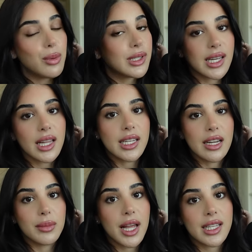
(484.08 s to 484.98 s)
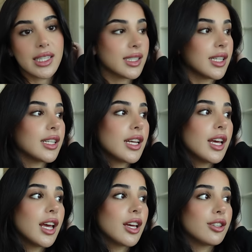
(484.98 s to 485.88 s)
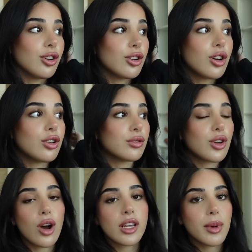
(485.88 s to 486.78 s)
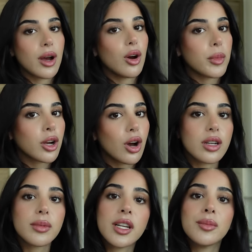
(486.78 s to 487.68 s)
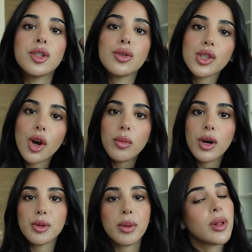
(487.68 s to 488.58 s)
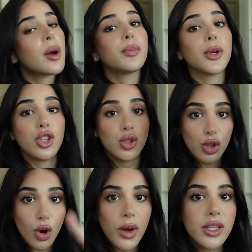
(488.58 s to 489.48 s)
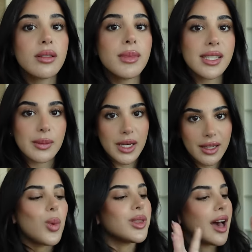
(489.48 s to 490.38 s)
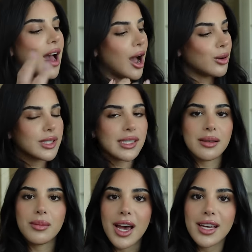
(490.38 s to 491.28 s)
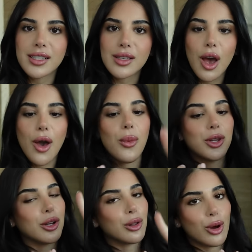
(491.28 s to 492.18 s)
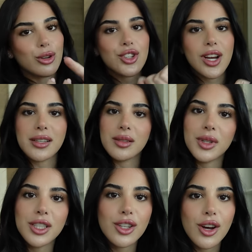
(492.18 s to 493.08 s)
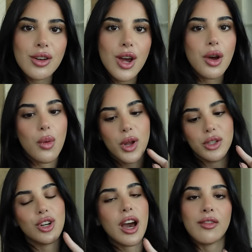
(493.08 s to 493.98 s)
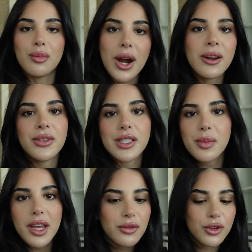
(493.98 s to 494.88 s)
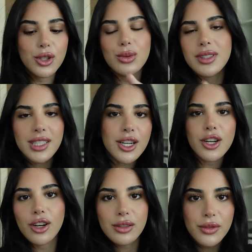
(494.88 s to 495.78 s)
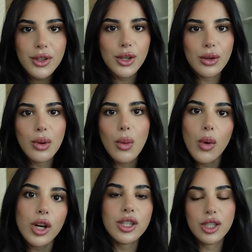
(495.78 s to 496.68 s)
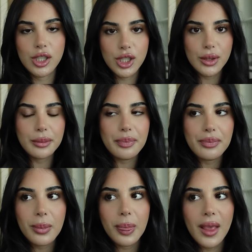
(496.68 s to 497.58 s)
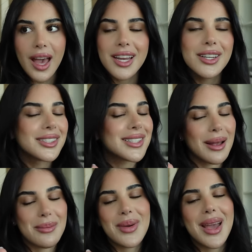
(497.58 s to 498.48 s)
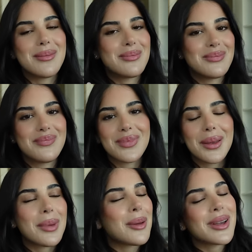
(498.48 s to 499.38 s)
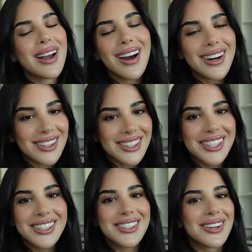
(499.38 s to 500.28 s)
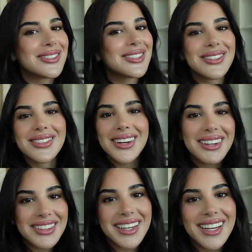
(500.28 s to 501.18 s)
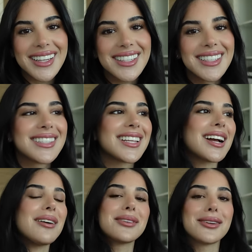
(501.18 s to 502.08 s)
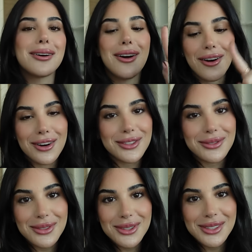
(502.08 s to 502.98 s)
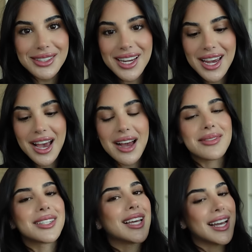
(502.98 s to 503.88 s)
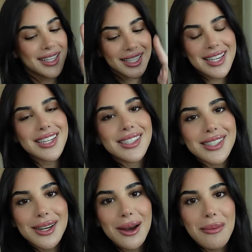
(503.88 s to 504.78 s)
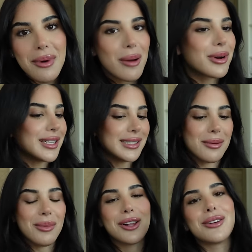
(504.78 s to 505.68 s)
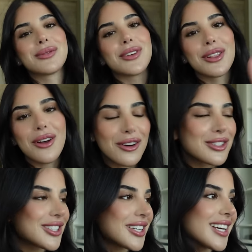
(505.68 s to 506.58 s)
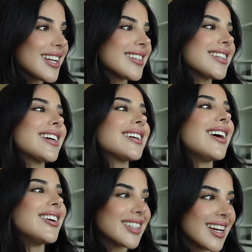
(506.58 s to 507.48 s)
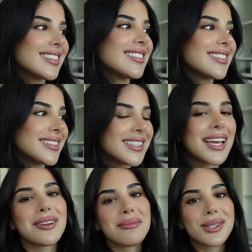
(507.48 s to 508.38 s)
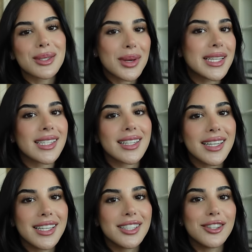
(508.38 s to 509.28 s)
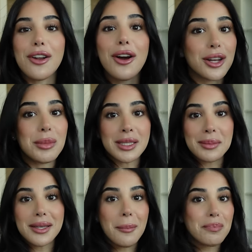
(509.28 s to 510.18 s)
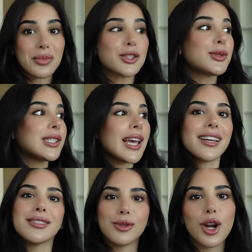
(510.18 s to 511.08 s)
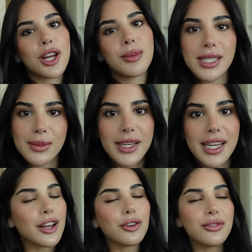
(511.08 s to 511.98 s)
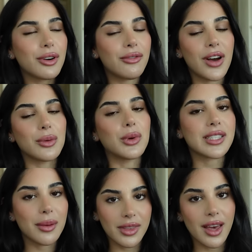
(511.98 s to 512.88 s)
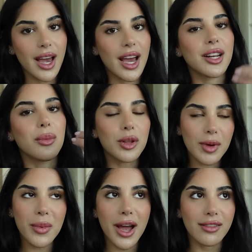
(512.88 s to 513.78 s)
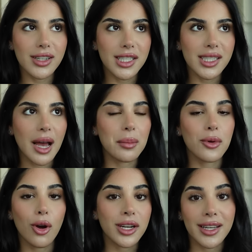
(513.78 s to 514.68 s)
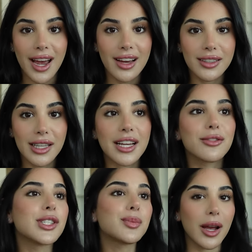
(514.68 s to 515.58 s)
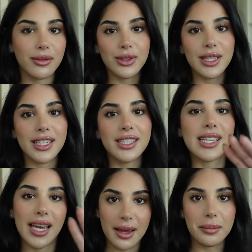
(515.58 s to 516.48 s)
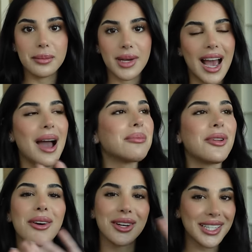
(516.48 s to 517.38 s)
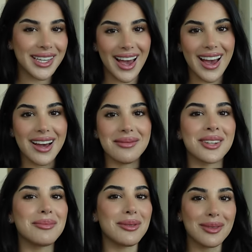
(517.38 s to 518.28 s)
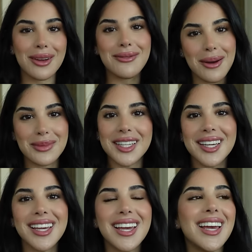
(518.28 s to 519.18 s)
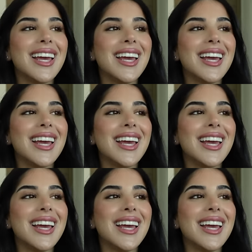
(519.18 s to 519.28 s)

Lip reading: was telling him like, listen, you're not talking about, oh my God, I'm gonna miss you so much, blah, blah, blah. But you know when you'll miss me? When the house is a mess, when your laundry hasn't been done, when you don't have breakfast made for you, dinner cooked for you, what are you gonna do? And he was like, babe, baby girl, don't you worry. He's like, I'm gonna order food. I'm gonna get cleaners to come. I'm gonna send my clothes for laundry. And I was like, okay, say no more. So basically, you're not gonna miss me. That's what you're saying. You're not gonna miss me. I know for a fact once I'm there and I'm with my parents, I'm not gonna care. Like, respectfully to him, I'm not gonna care. I'm gonna be with my family